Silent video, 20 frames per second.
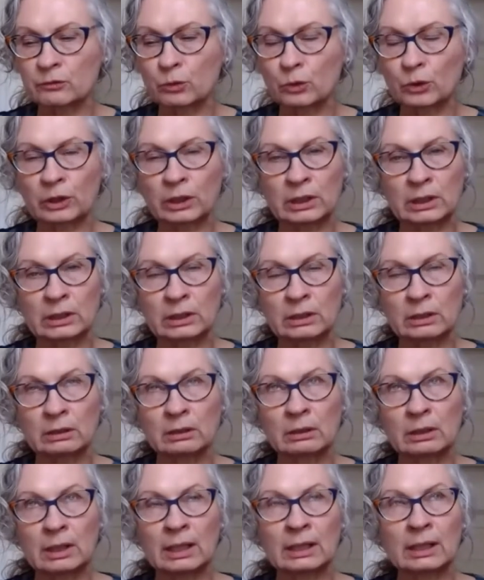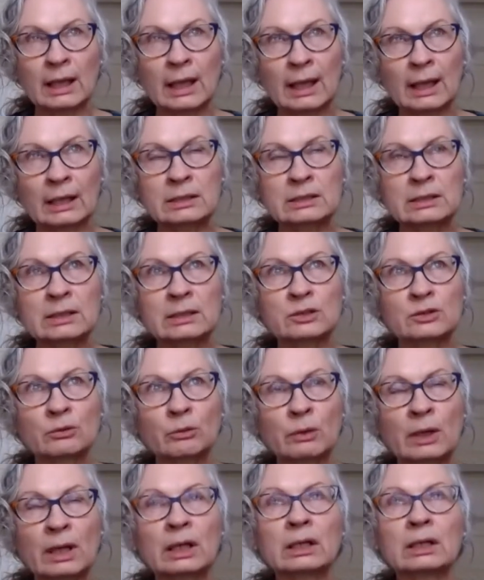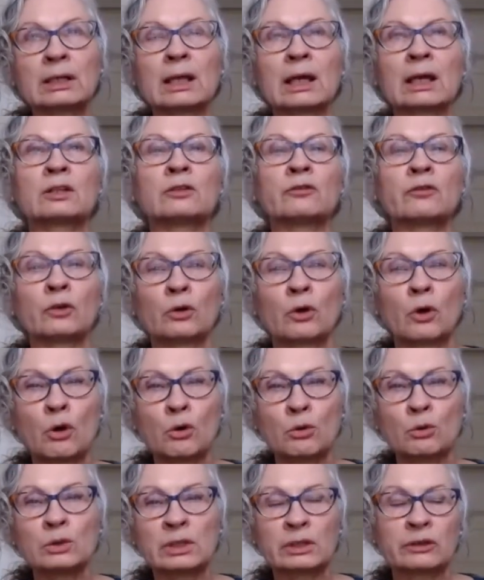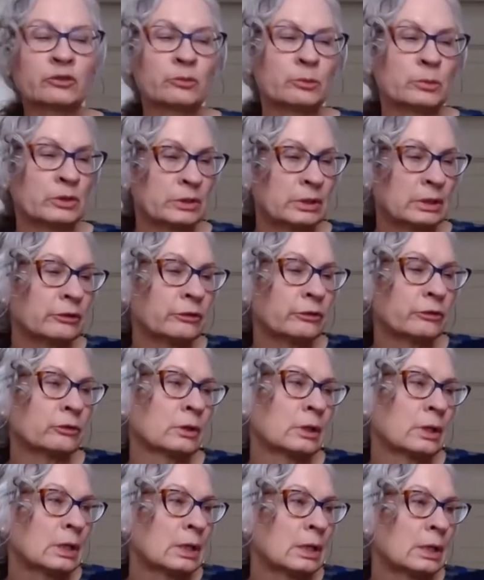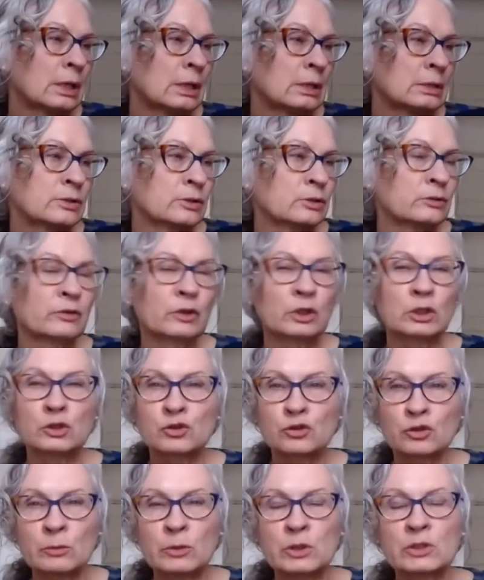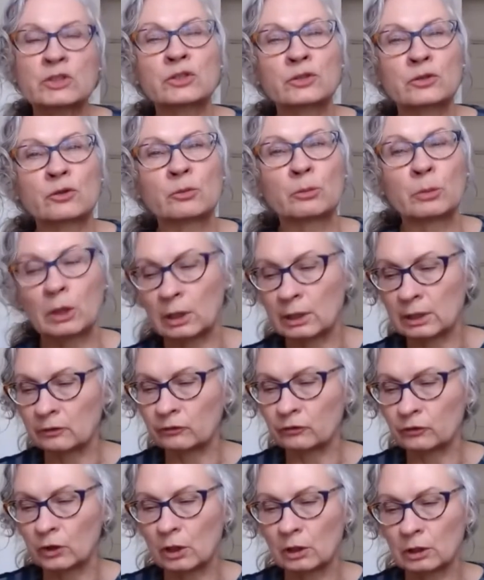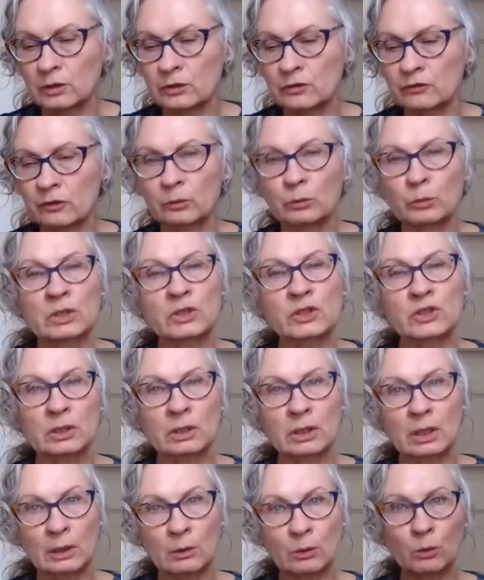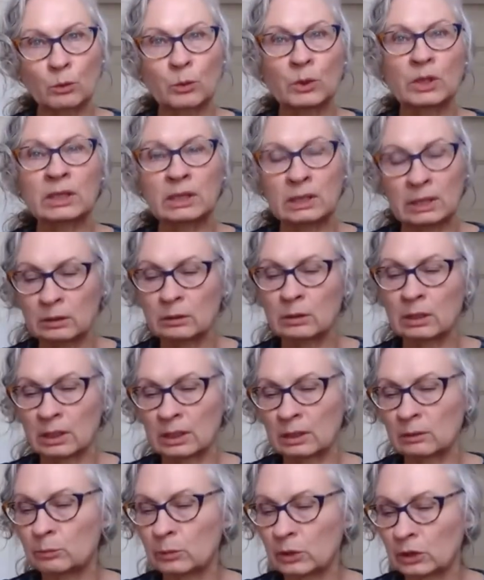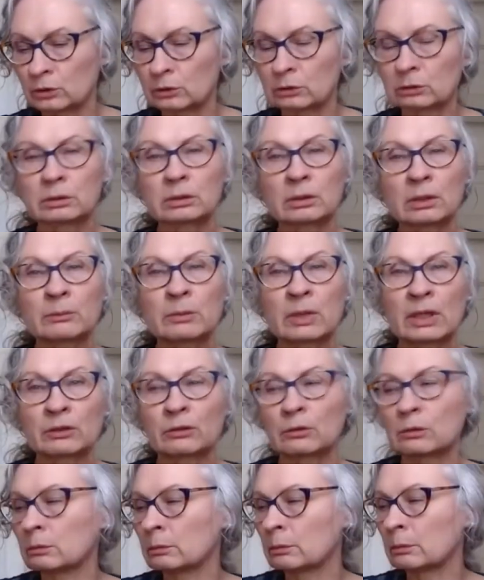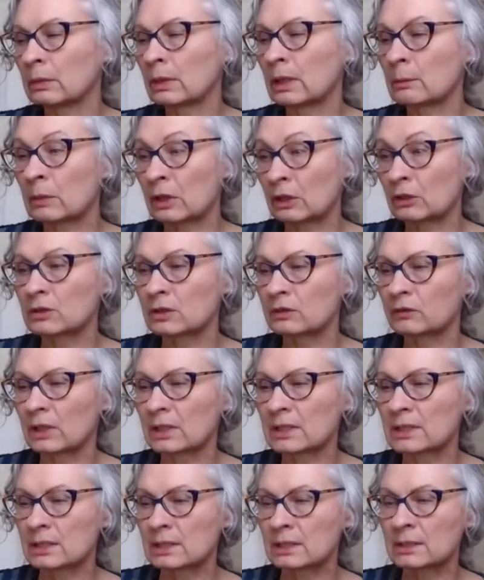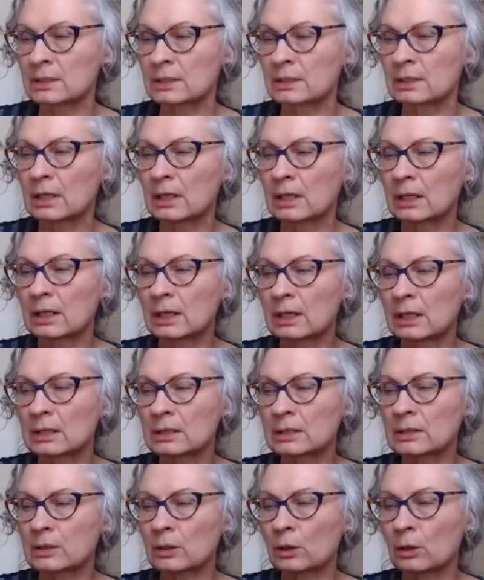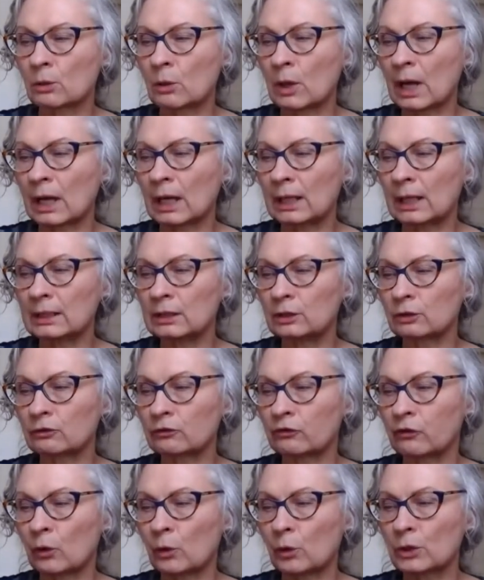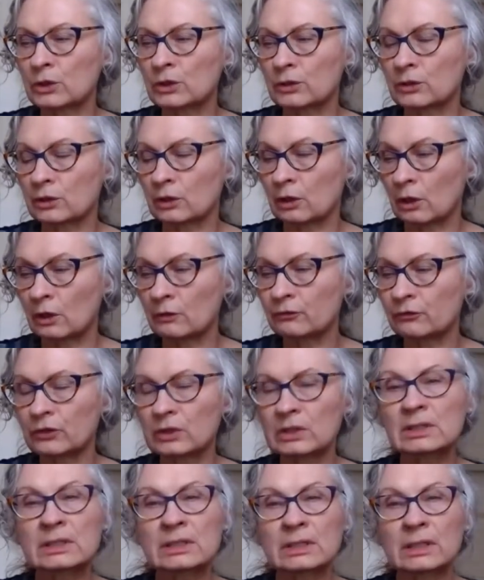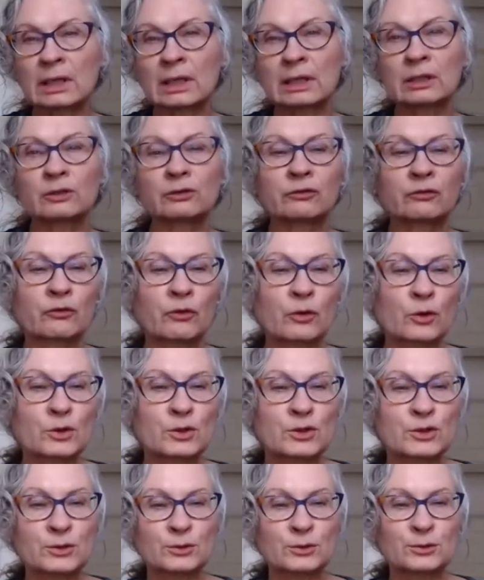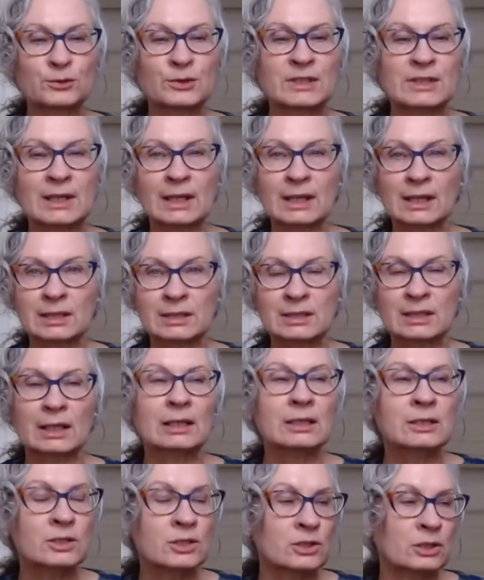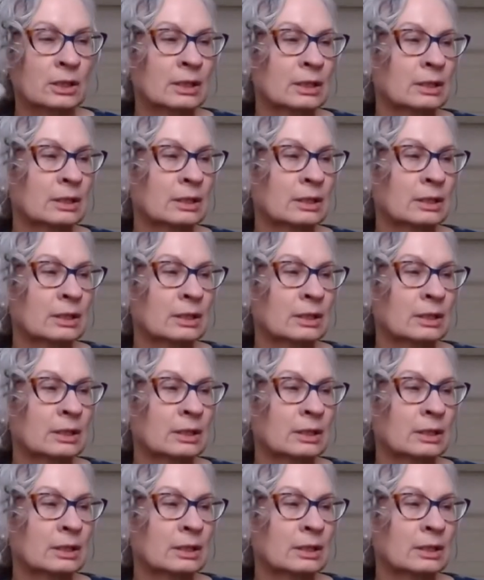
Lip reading: working and acting directly out of our own experience sort of contributes to the body of knowledge from which we can build better devices. So I look forward to the conference. I look forward to staying in touch.